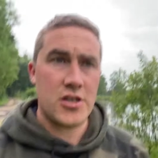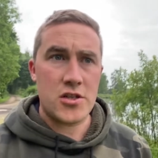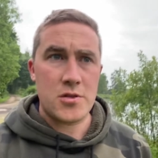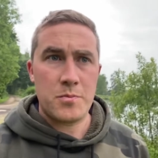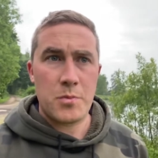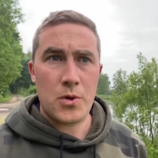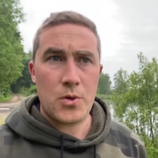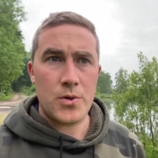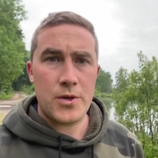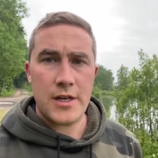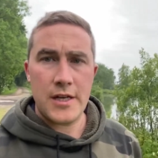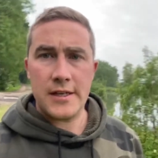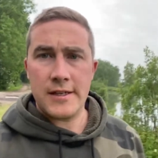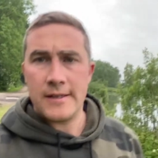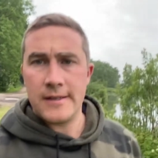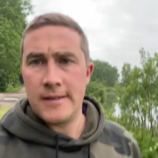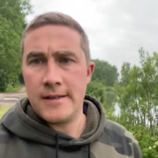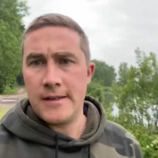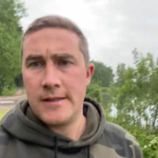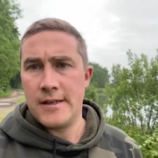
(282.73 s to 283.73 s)
spawning,
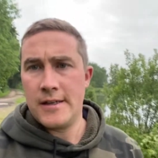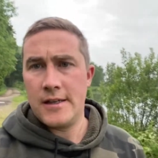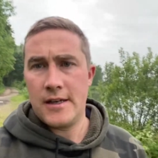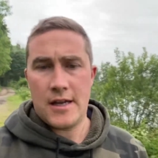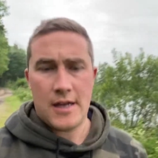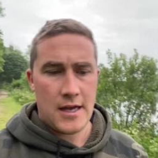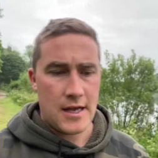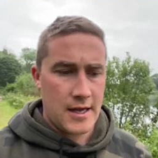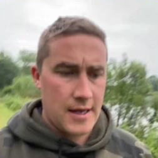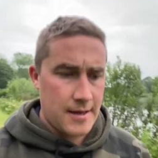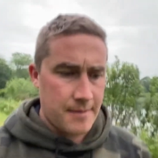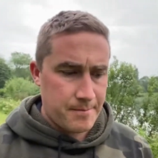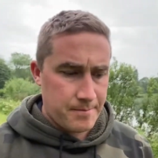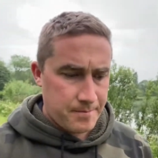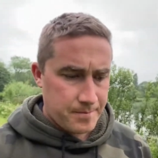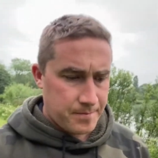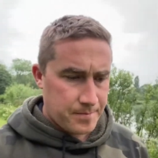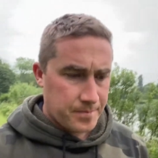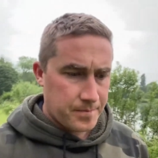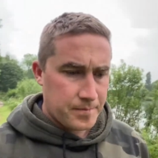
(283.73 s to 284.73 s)

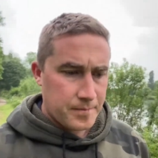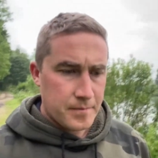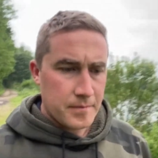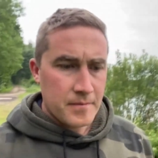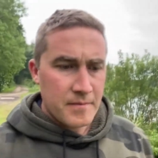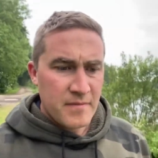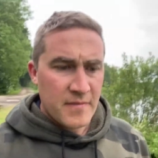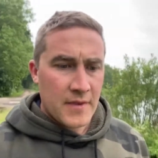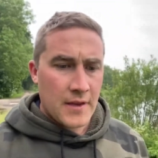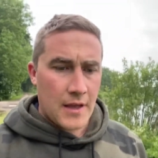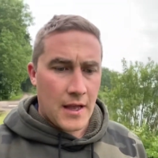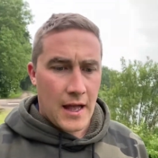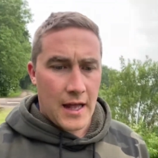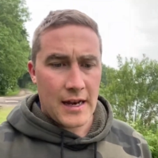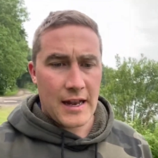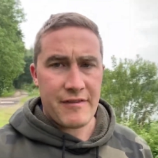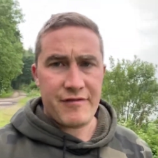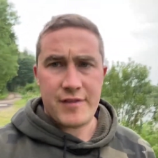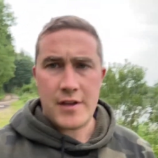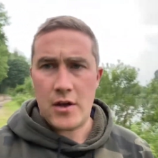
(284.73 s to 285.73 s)
I
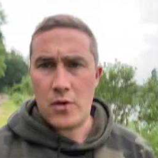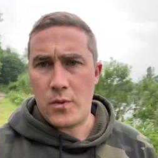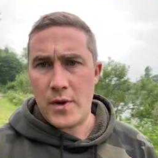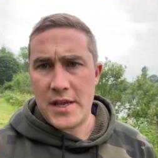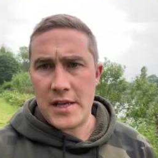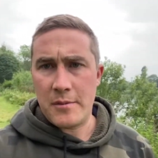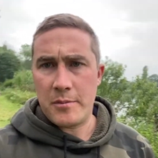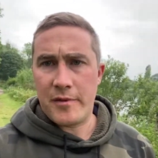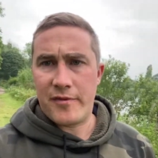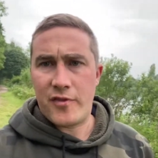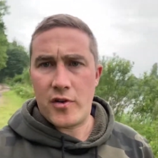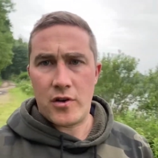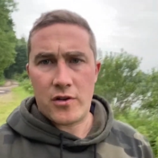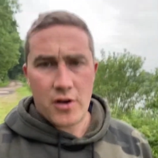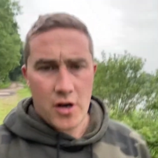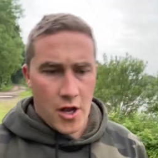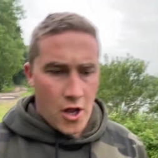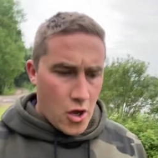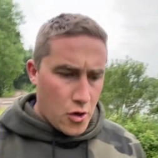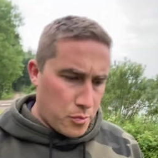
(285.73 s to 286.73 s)
left it a week
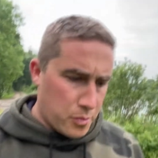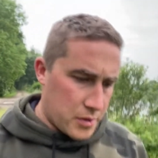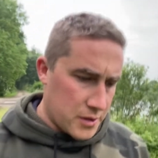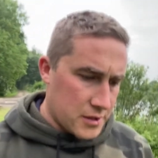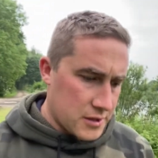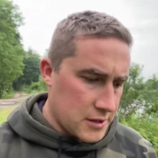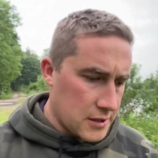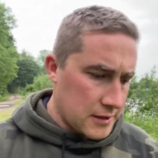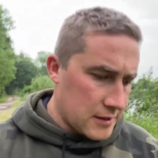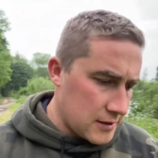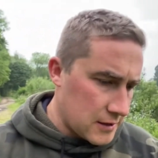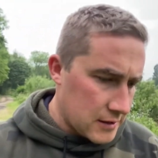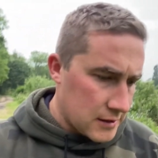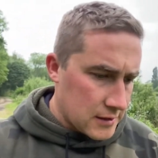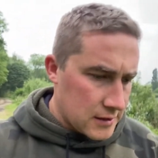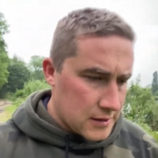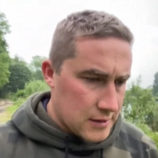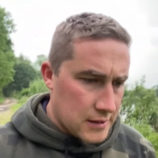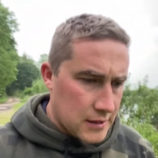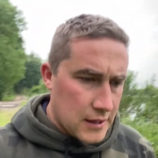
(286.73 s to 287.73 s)
before I opened.
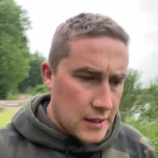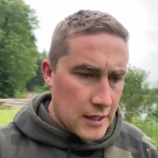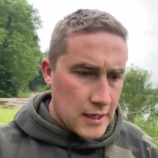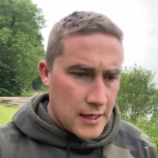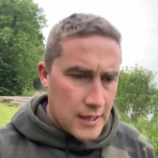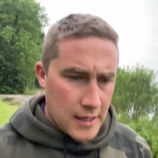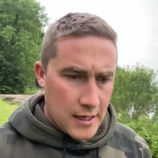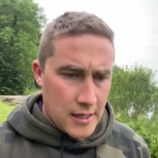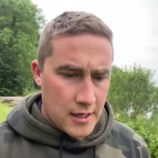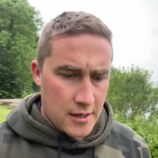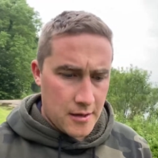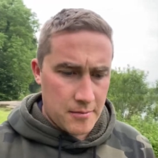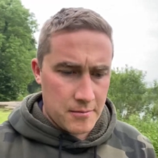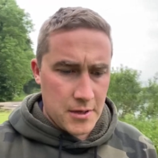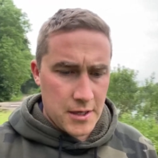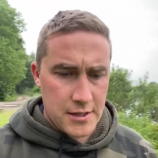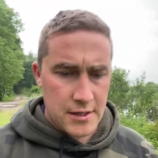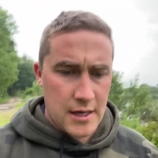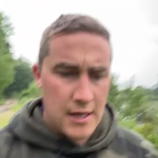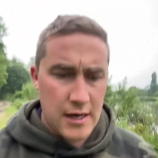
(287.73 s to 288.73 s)
I
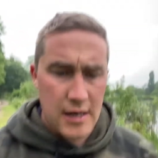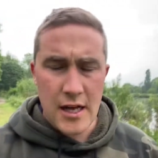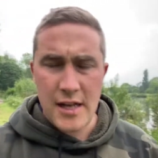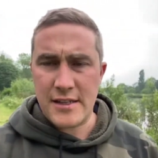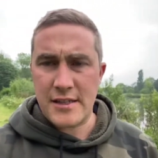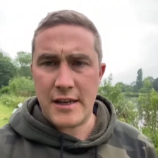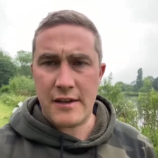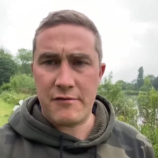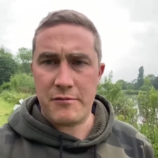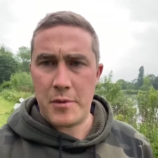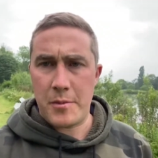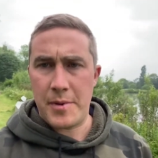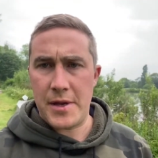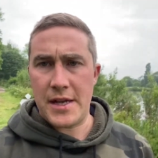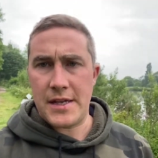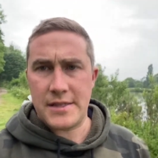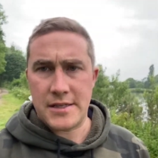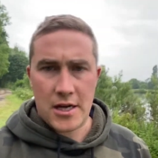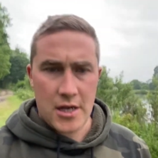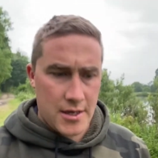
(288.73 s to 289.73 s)
like to give them a bit
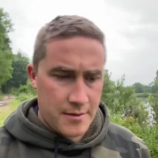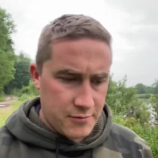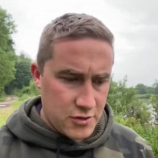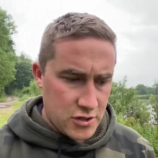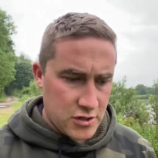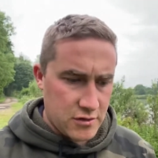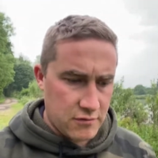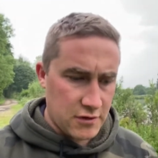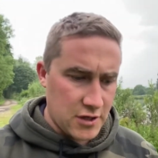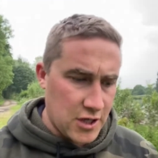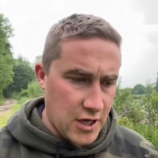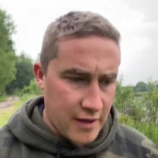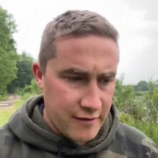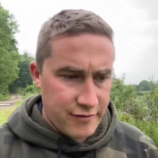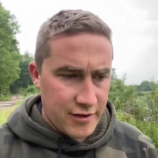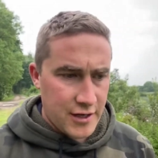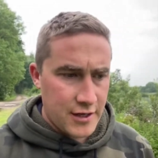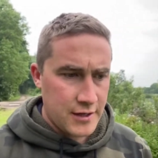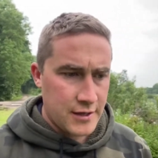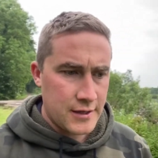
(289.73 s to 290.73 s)
of time just to
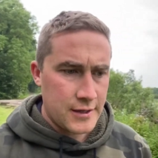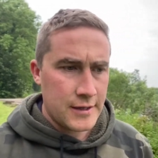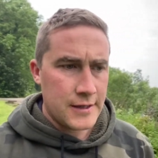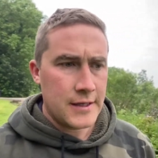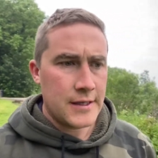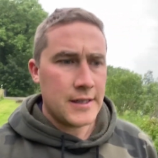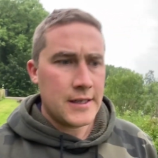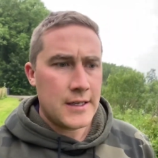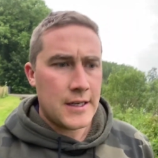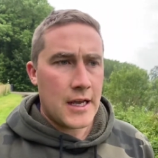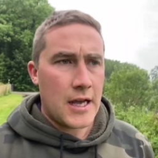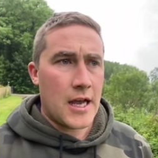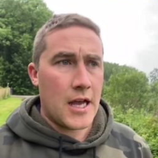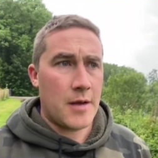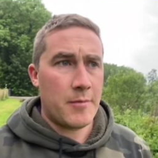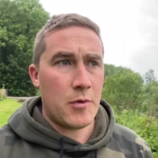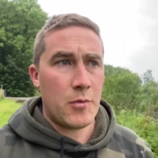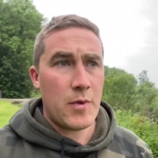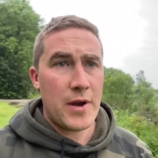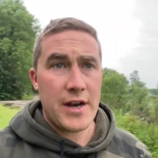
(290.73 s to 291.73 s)
recover,
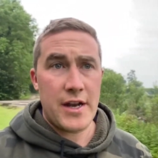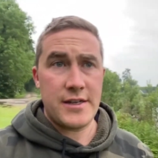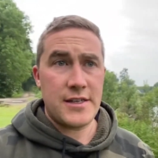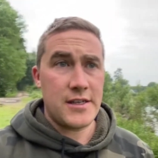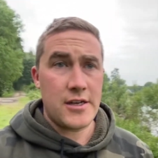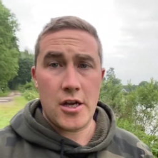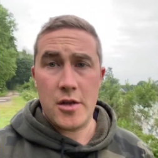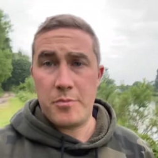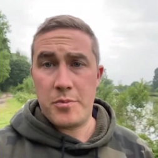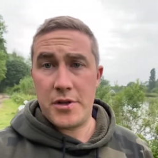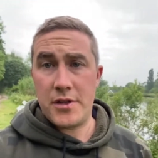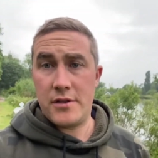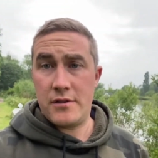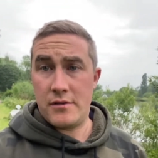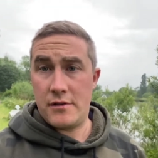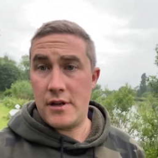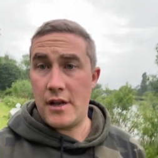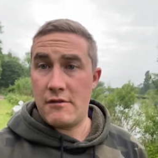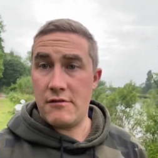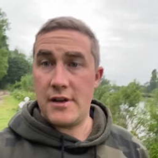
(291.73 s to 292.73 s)
and when I did open,
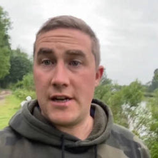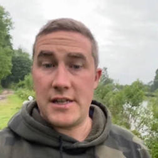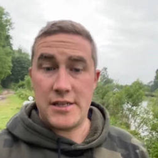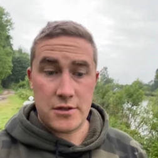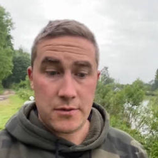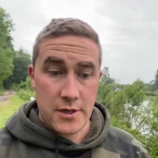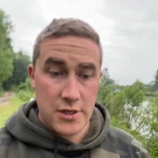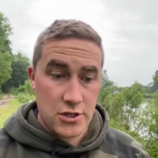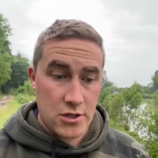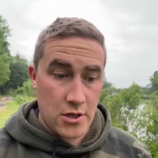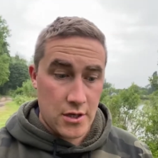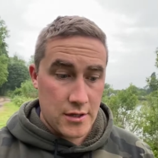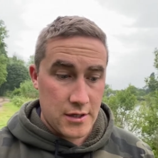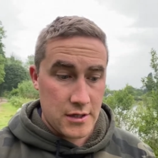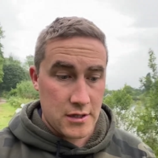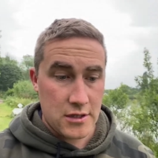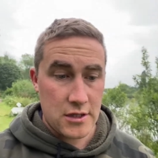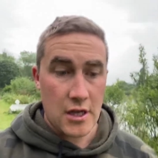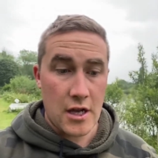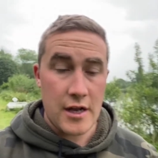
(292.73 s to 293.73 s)
they really switched on.
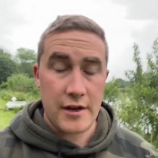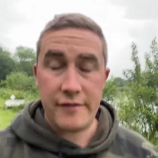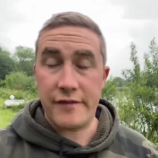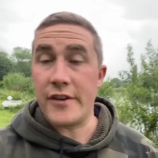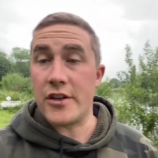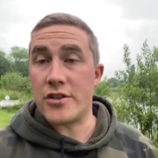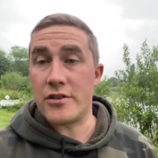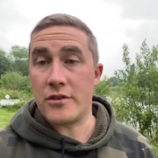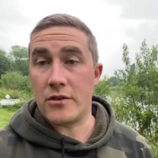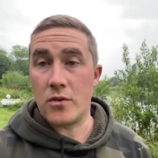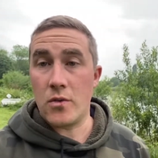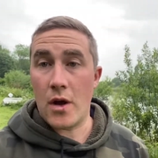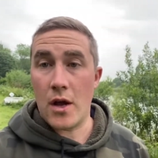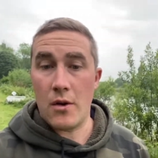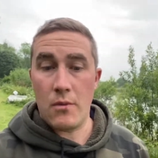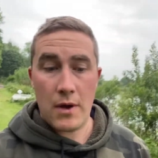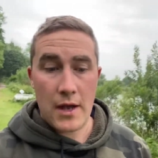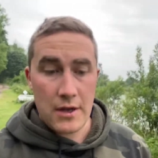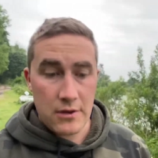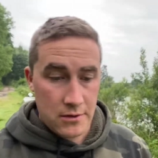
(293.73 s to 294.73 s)
It started fishing quite
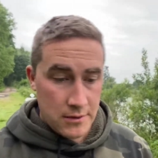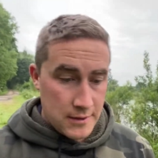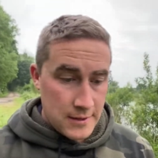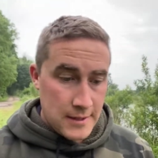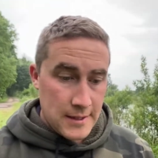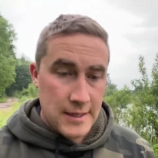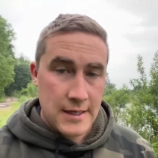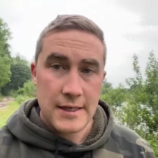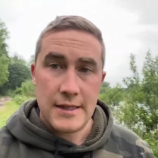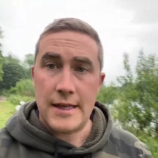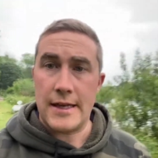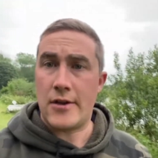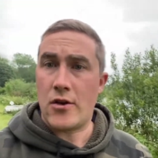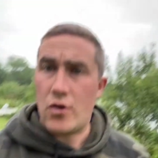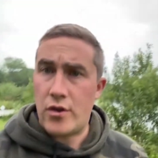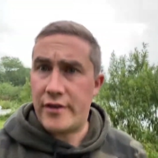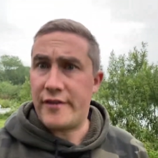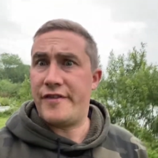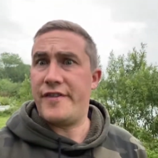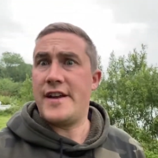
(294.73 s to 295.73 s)
well. They got on
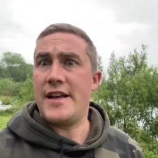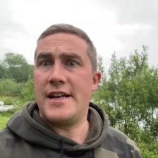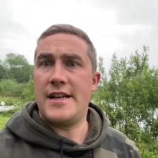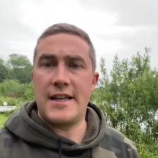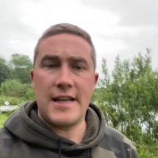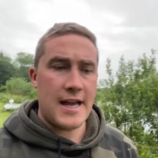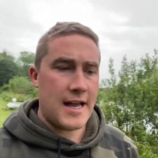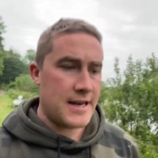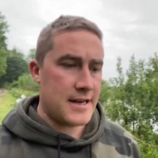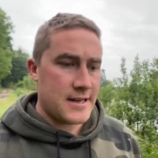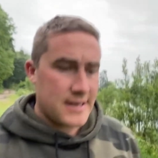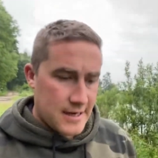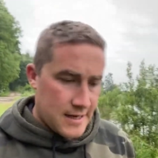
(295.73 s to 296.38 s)
the feed again,